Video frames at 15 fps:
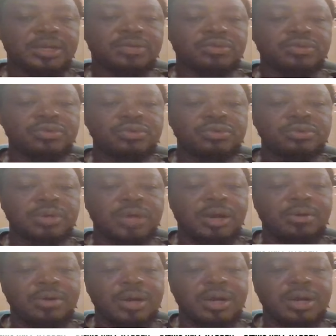And
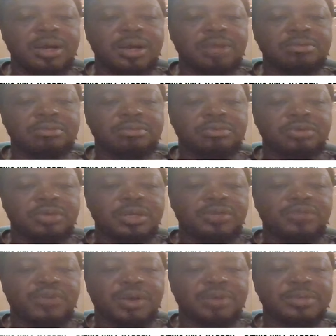to our
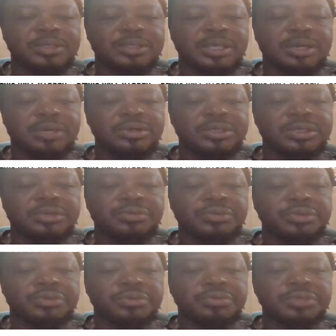colleague farmers, I don't
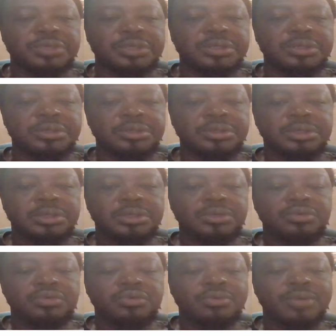think we should be
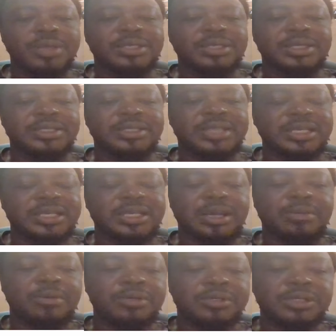too much
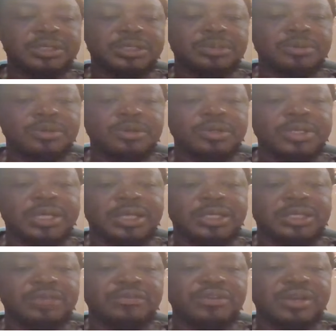excited about this, because
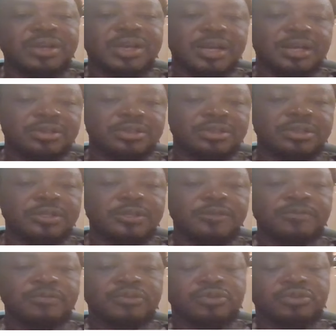there are several grounds
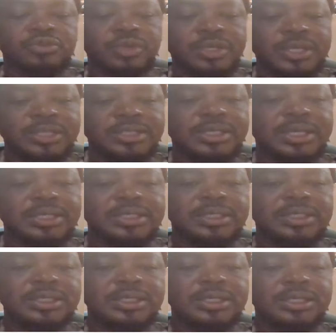to suggest
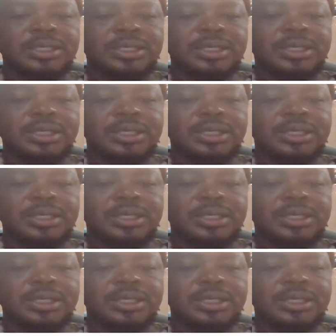that